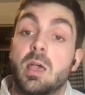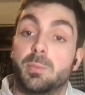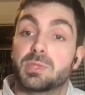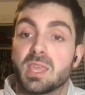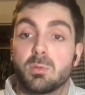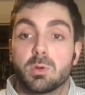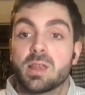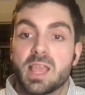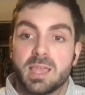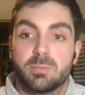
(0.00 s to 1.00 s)
but they
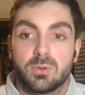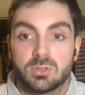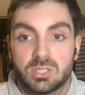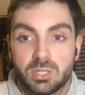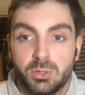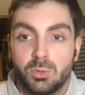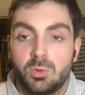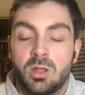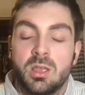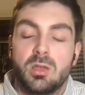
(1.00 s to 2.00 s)
weren't able
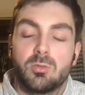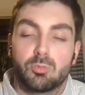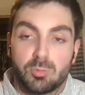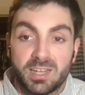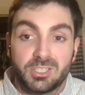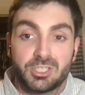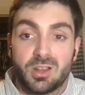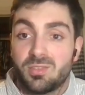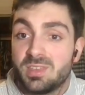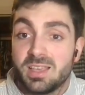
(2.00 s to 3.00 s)
to reach
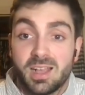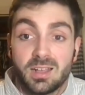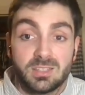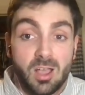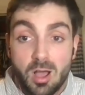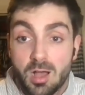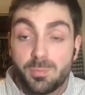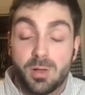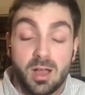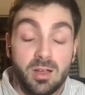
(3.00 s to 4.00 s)
the
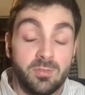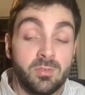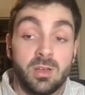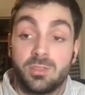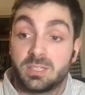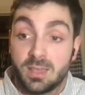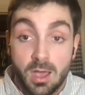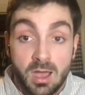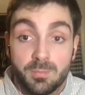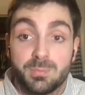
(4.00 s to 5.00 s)
top of the
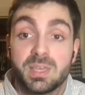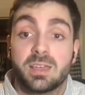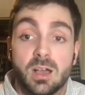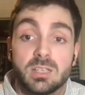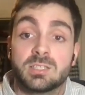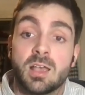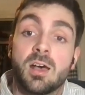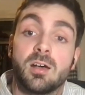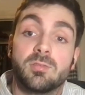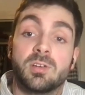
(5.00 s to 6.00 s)
top because
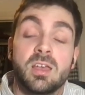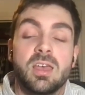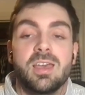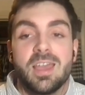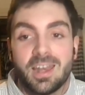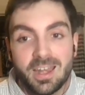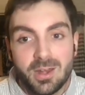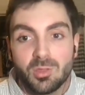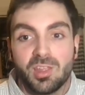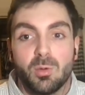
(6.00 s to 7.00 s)
of, and I
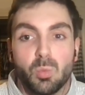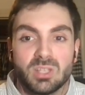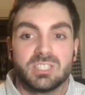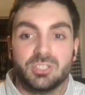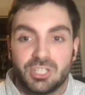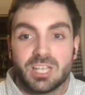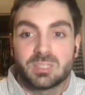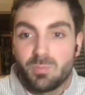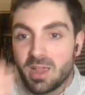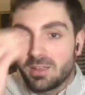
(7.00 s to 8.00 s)
know that it wasn't
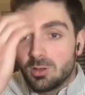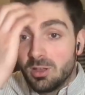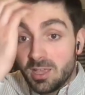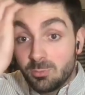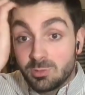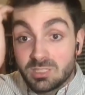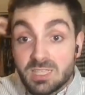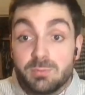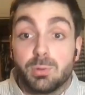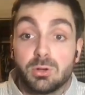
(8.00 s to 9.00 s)
just Michael, it was
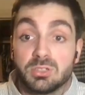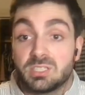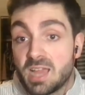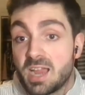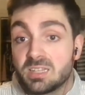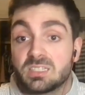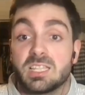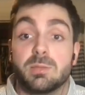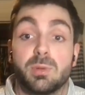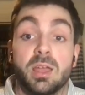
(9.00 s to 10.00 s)
the Bulls
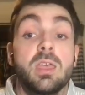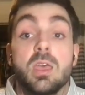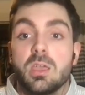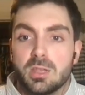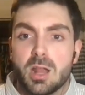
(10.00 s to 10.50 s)
dynasty, but, you